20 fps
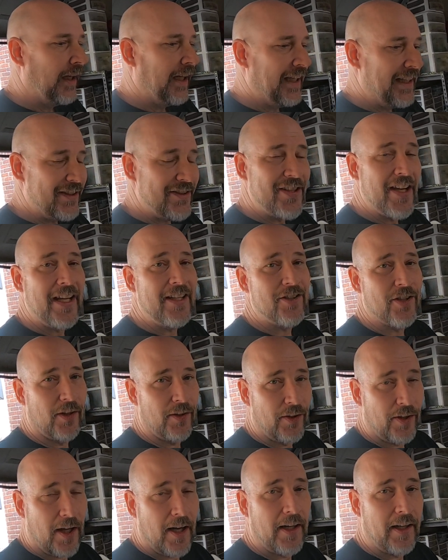it takes a
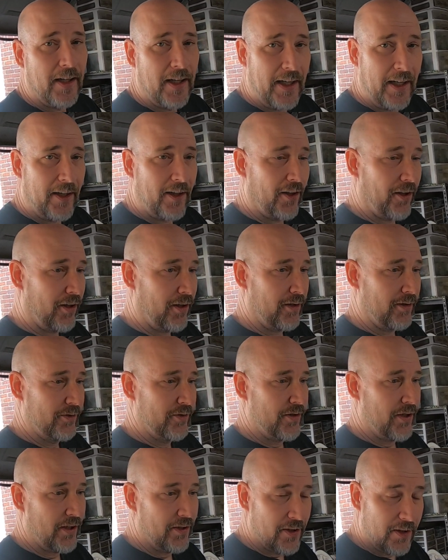lot of air
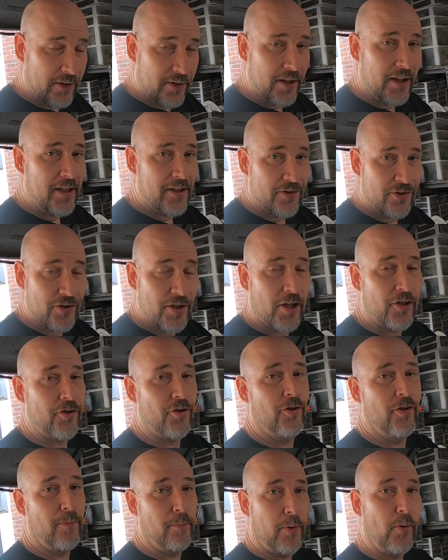to get
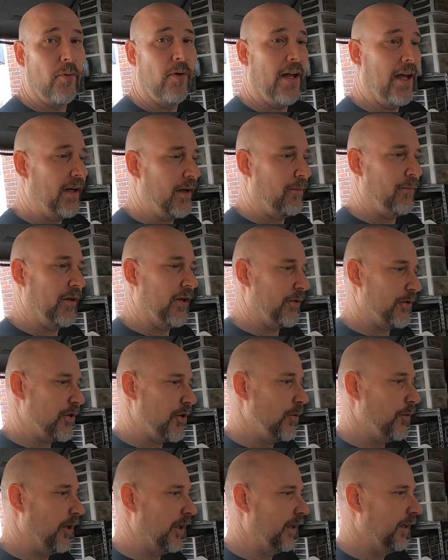suction to pull that up there
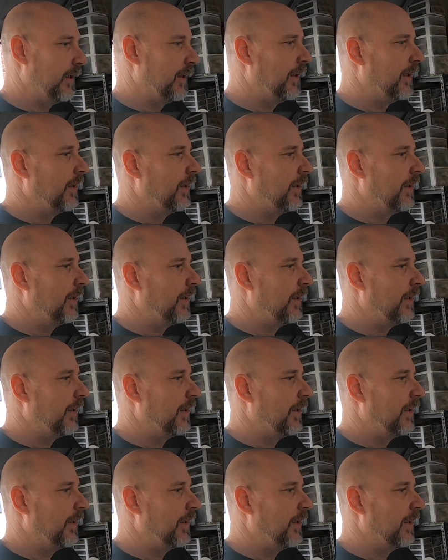to it.